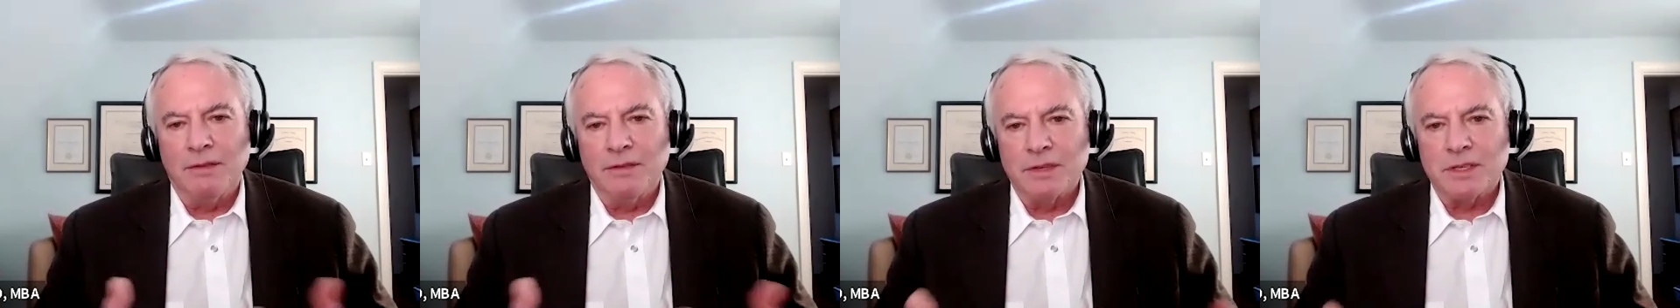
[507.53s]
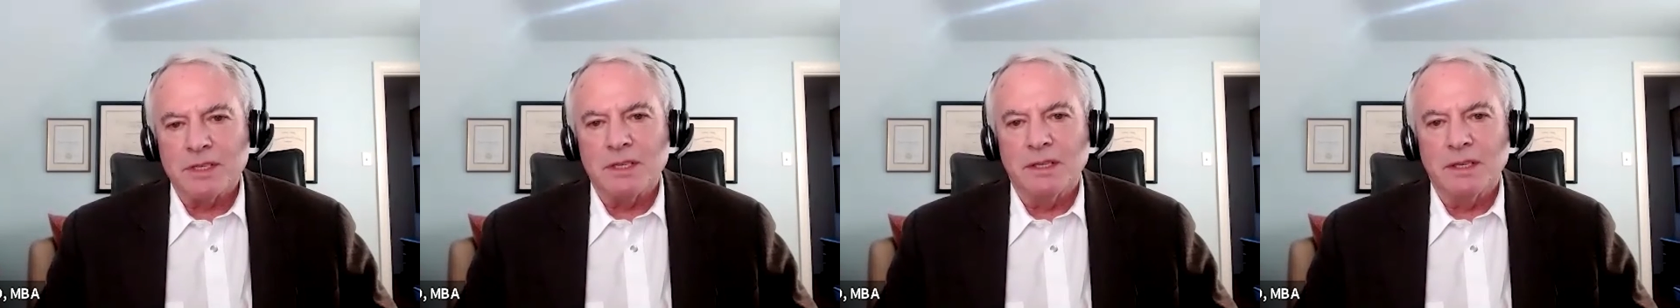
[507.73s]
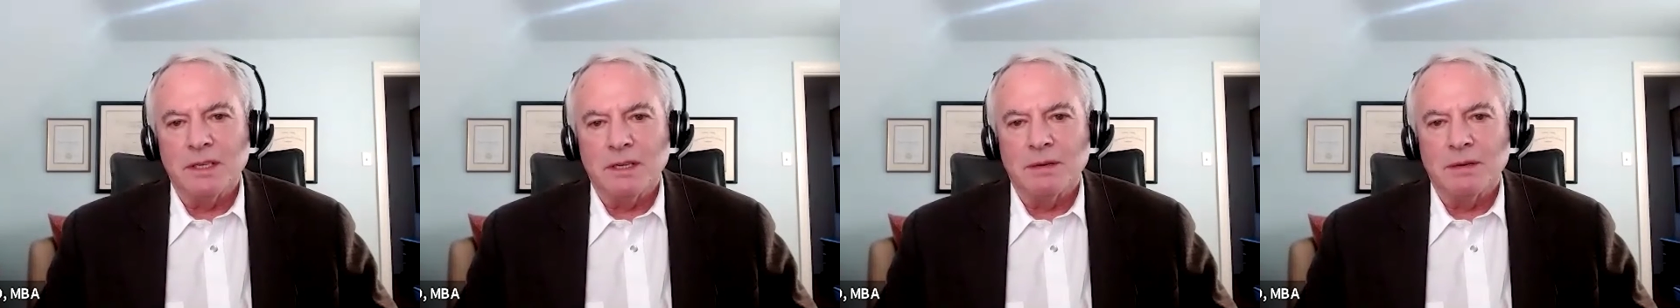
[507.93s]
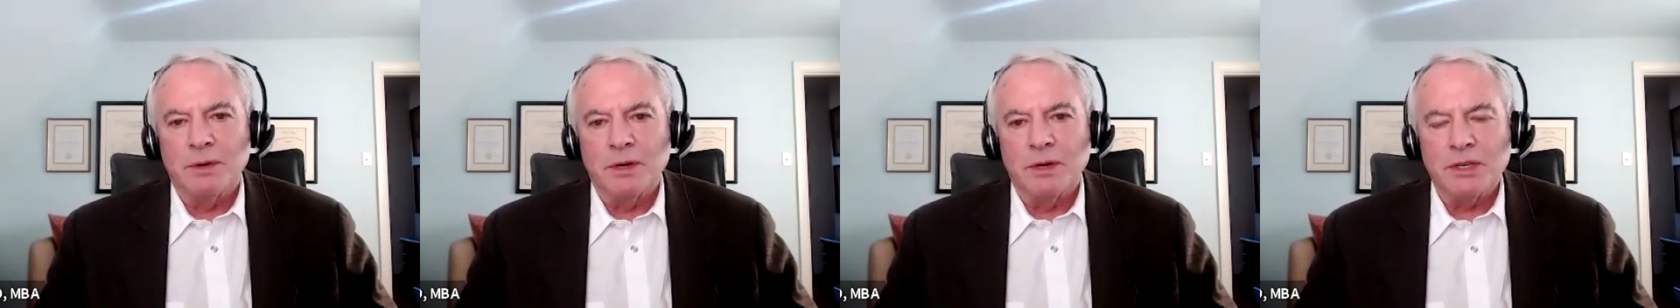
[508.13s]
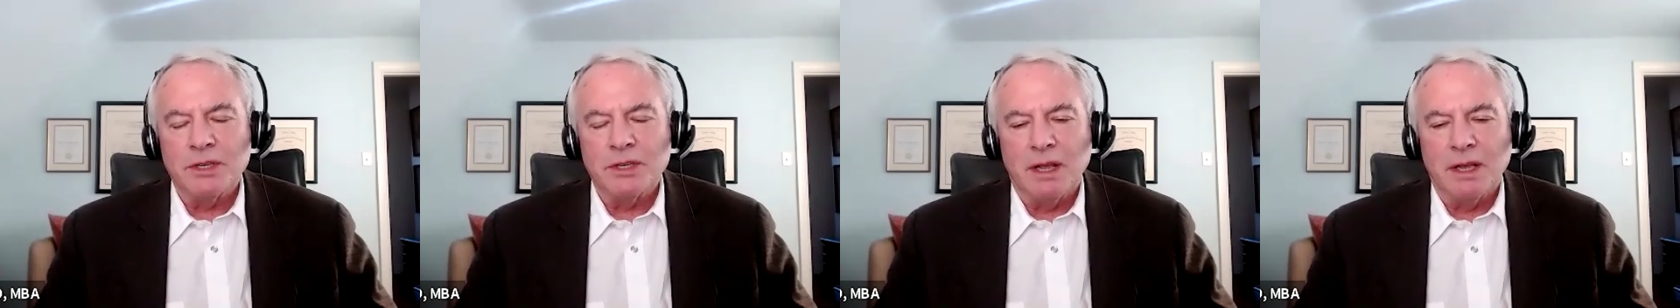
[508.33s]
obviously
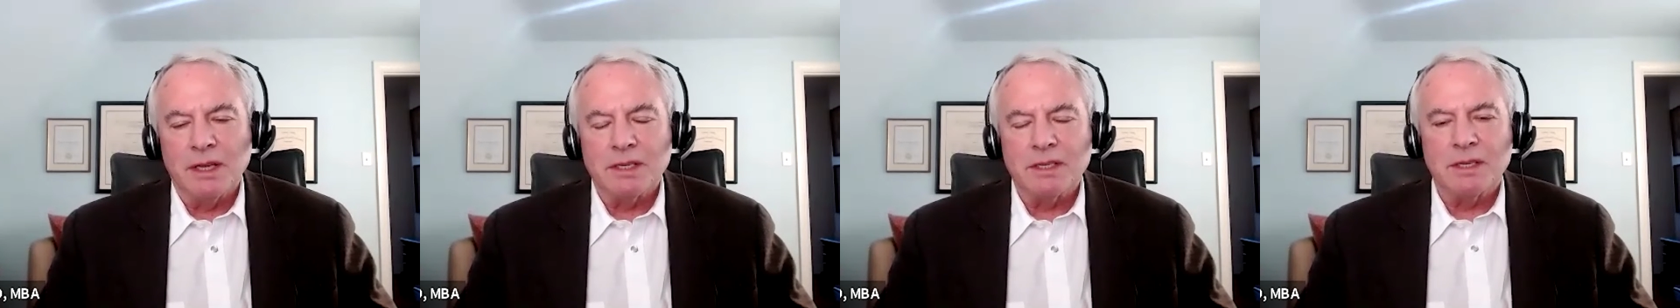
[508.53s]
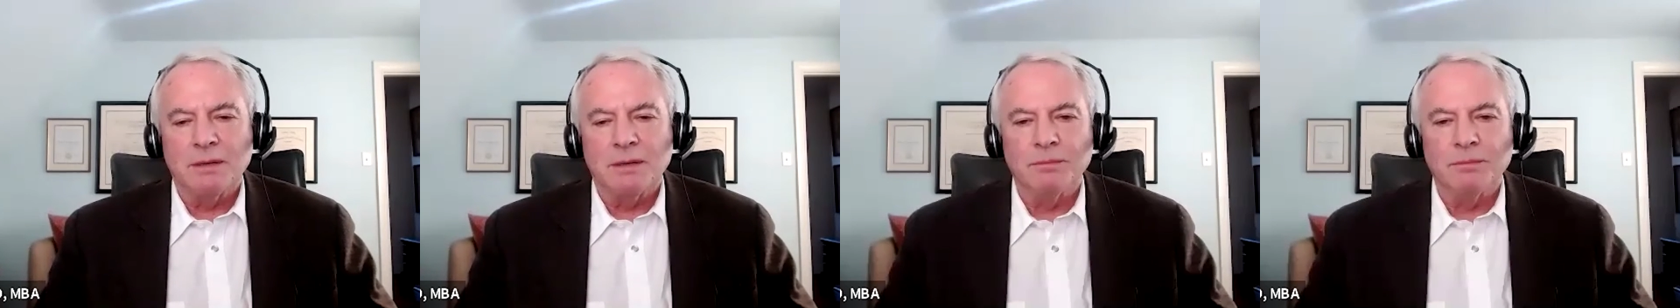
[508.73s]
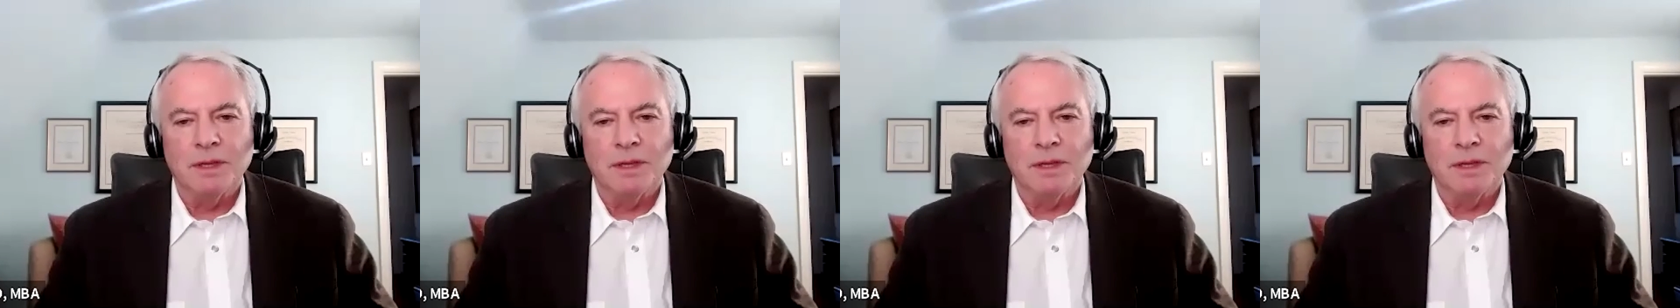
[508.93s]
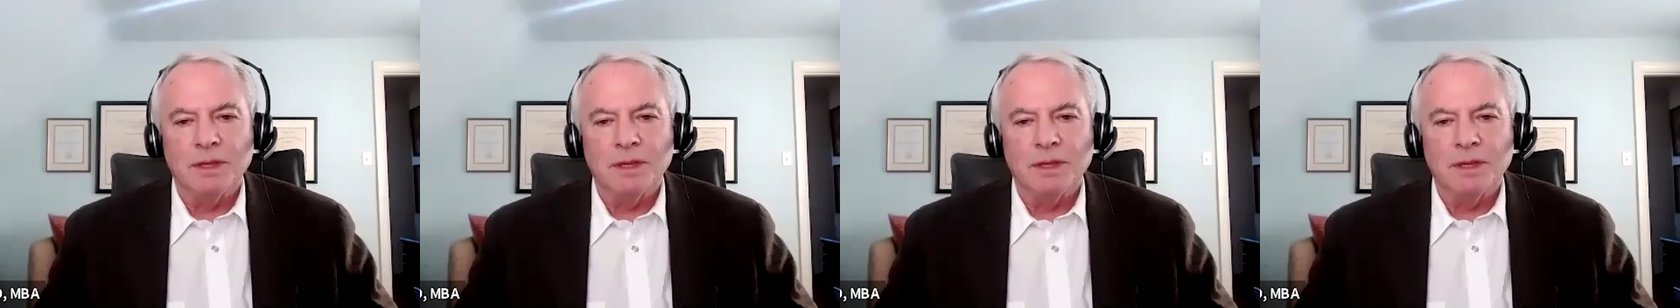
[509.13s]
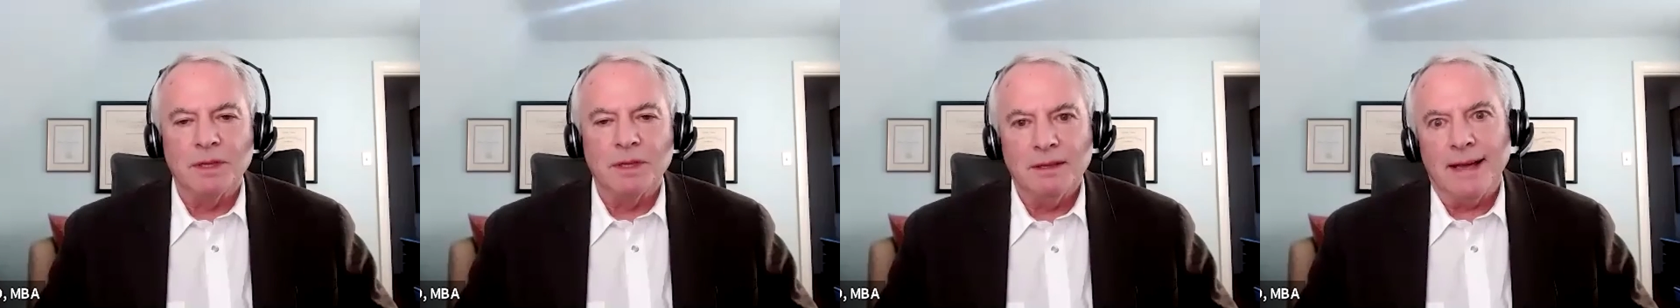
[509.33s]
commercialize something,